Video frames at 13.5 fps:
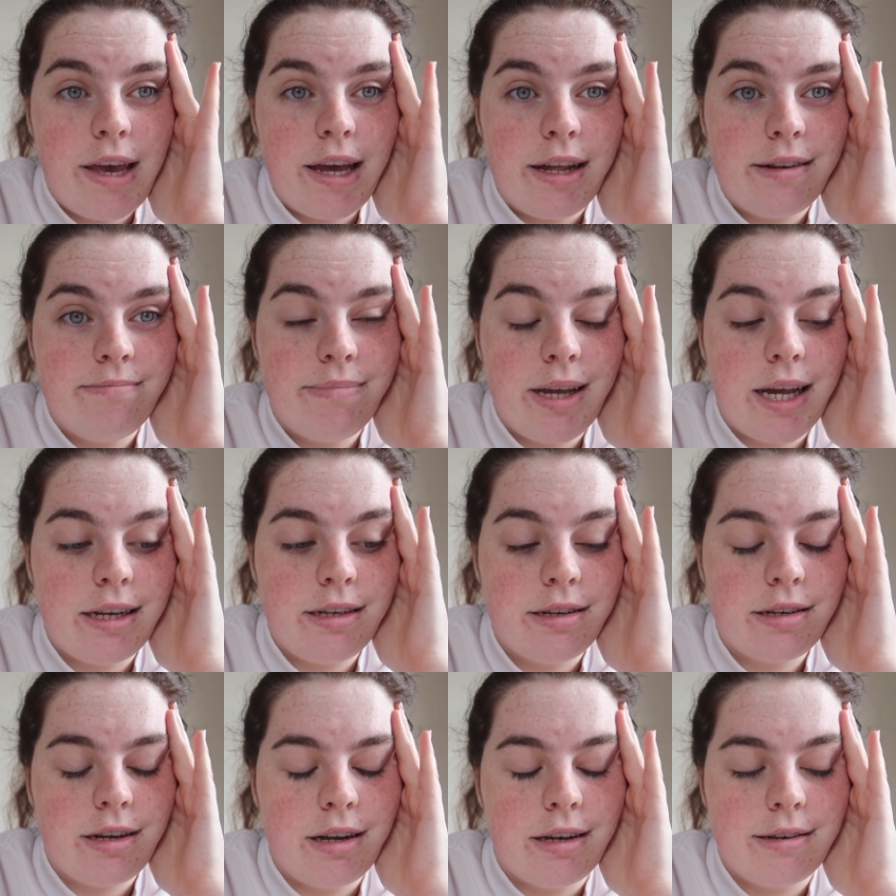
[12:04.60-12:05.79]
8. I
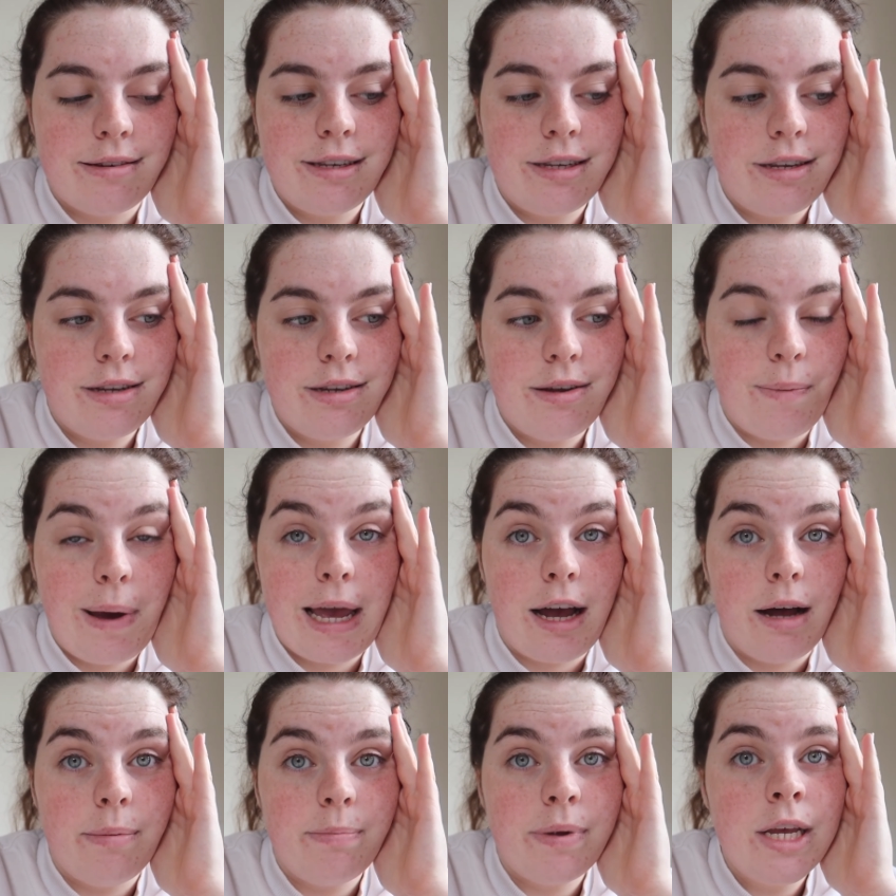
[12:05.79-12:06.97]
just couldn't wake
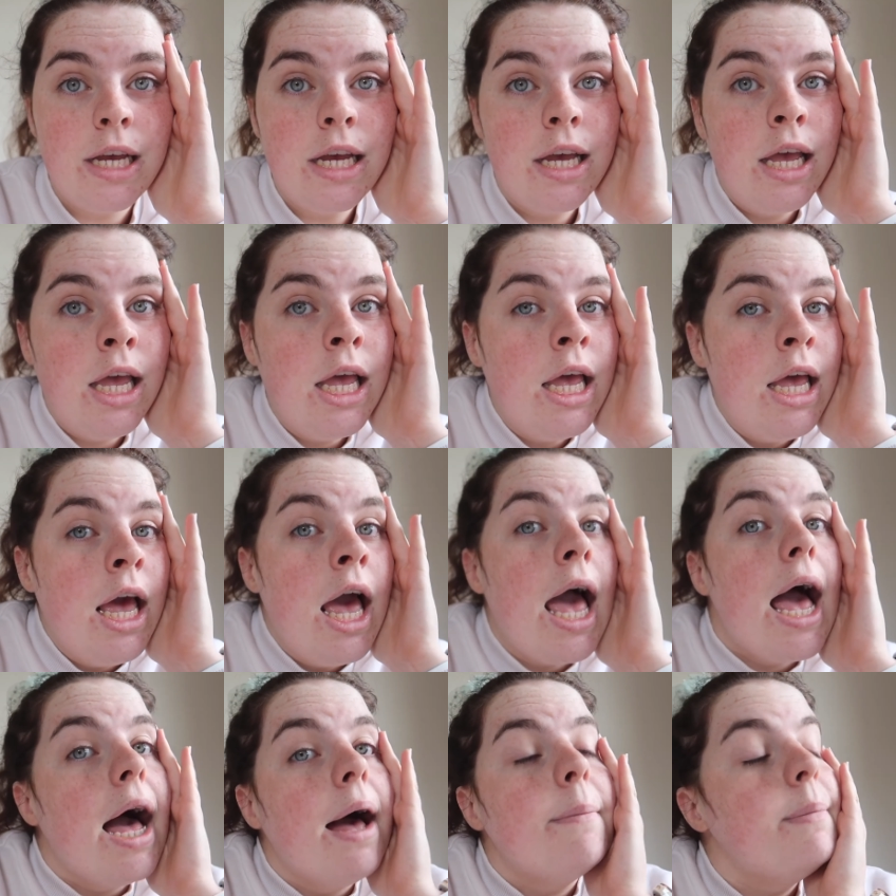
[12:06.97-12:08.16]
up.
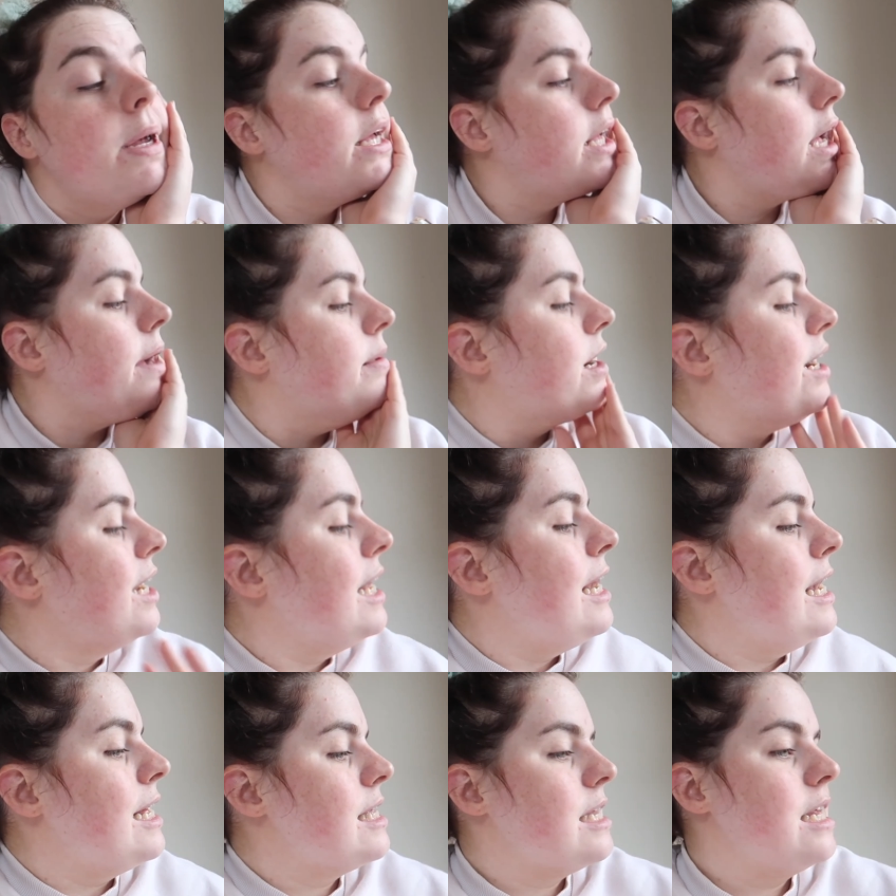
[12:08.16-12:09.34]
Um, I'm currently
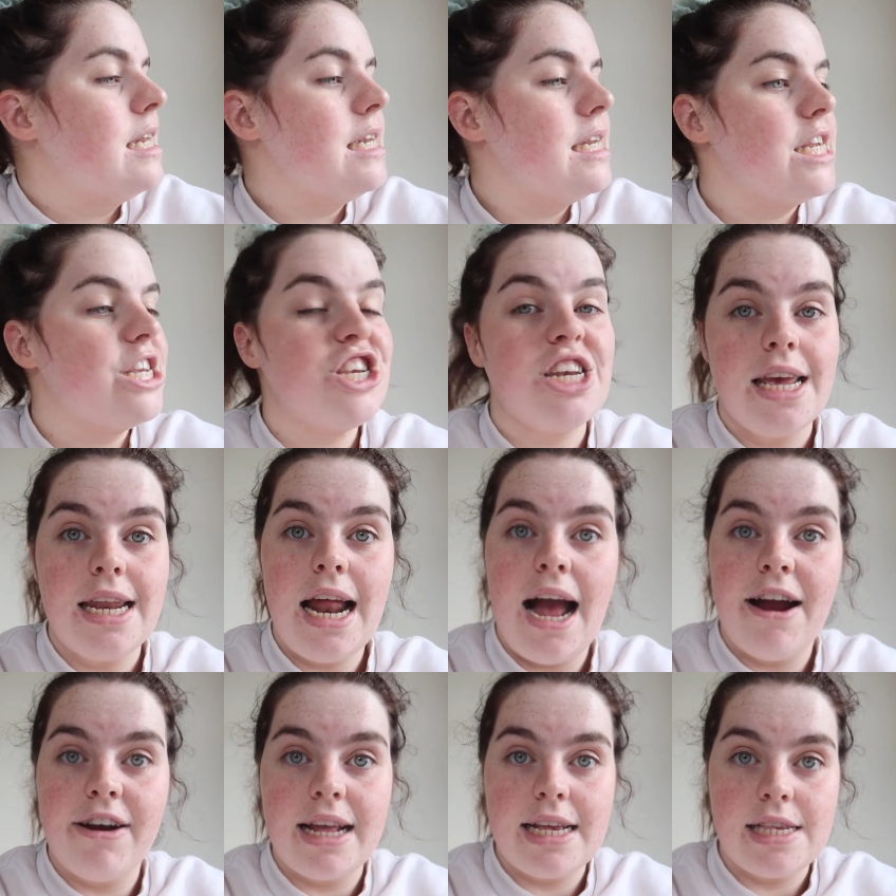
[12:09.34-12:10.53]
listening to Sinead
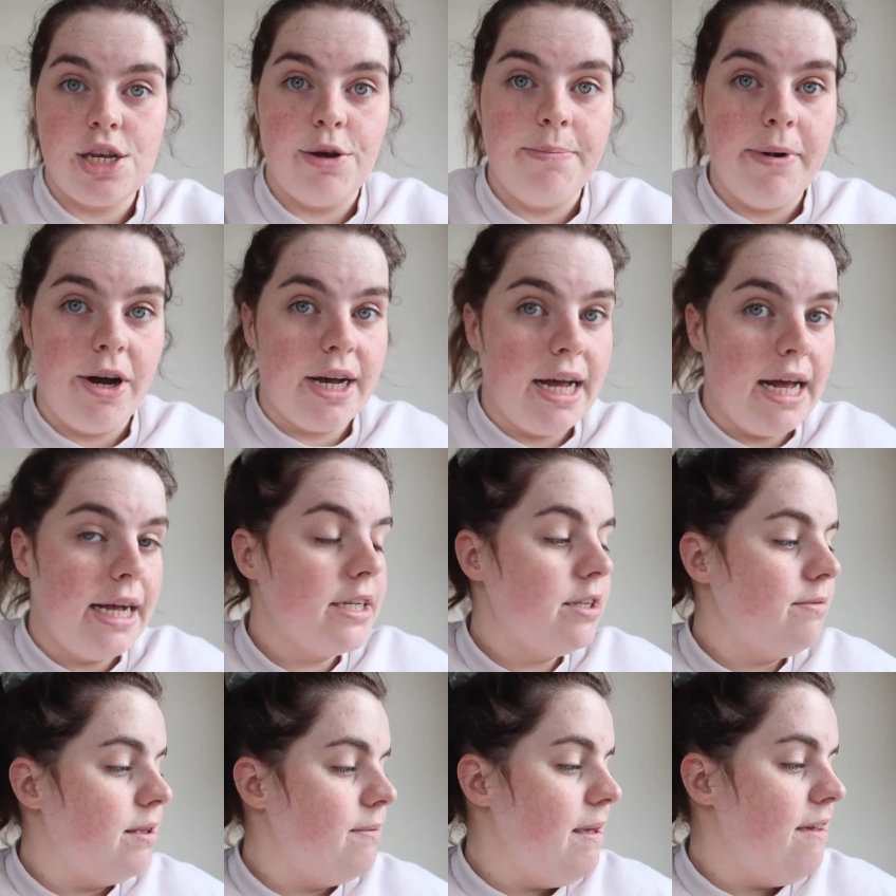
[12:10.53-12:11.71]
Haggerty's new podcast
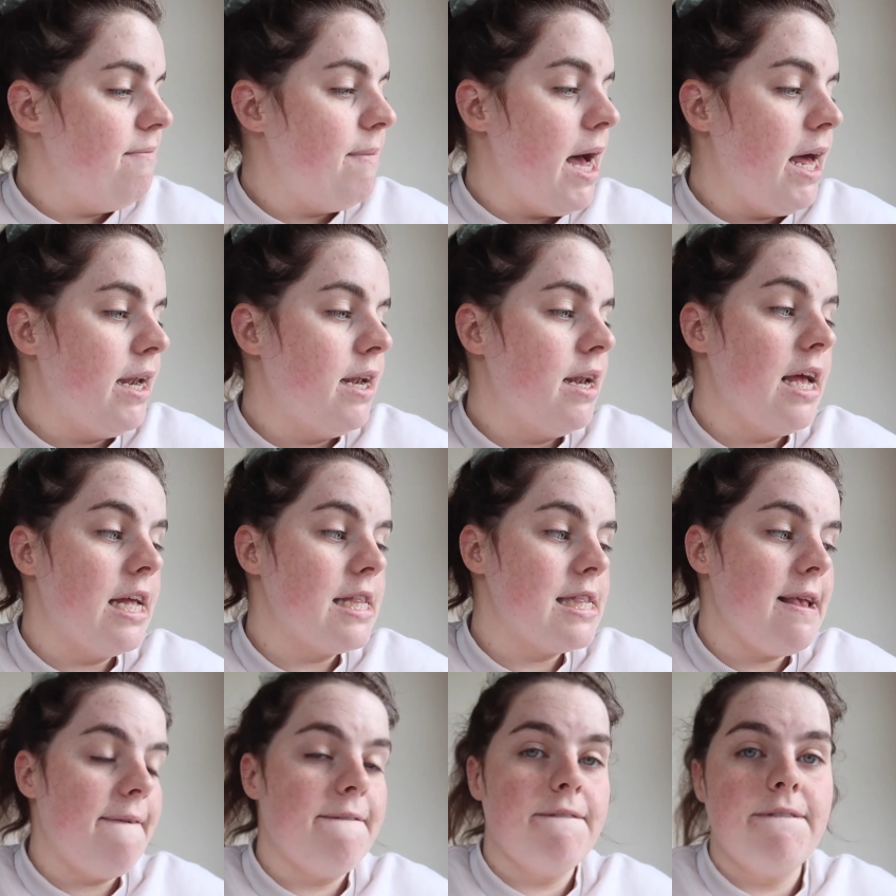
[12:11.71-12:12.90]
with Maeve Madden. It's
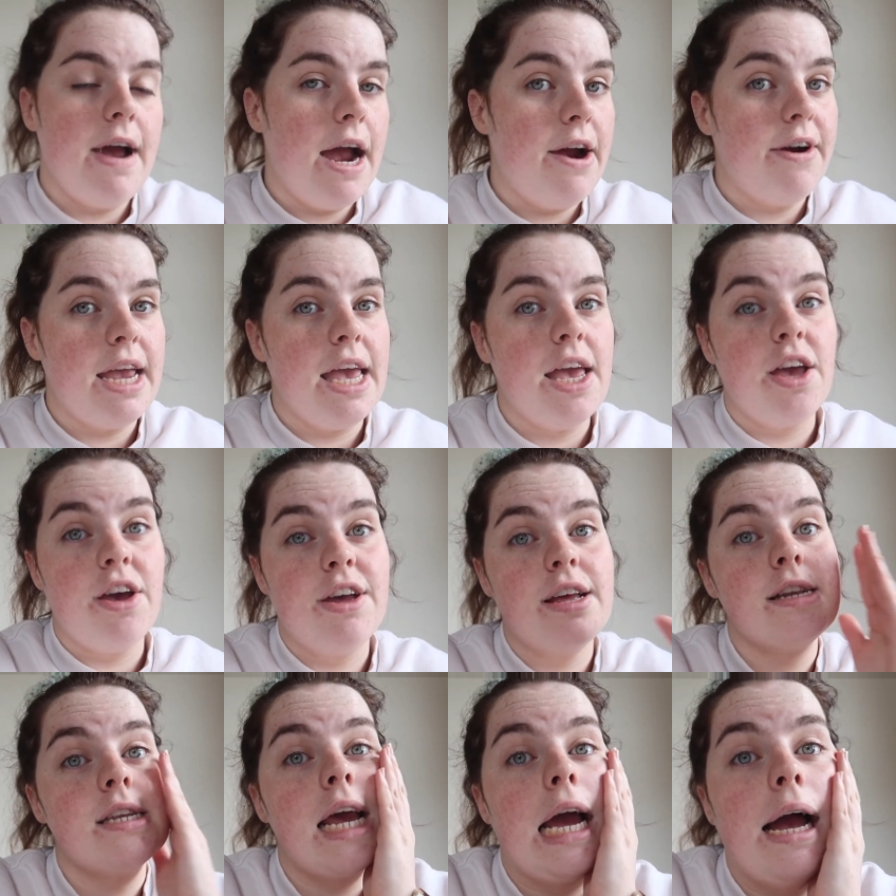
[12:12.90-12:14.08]
very
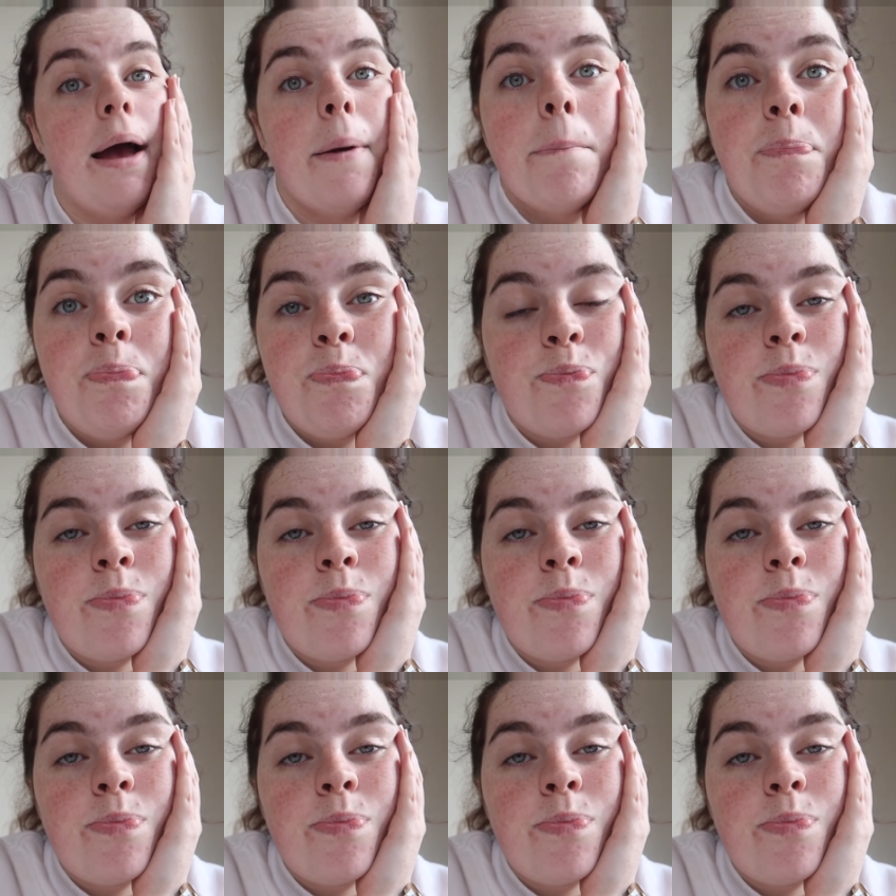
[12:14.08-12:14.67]
good. Um,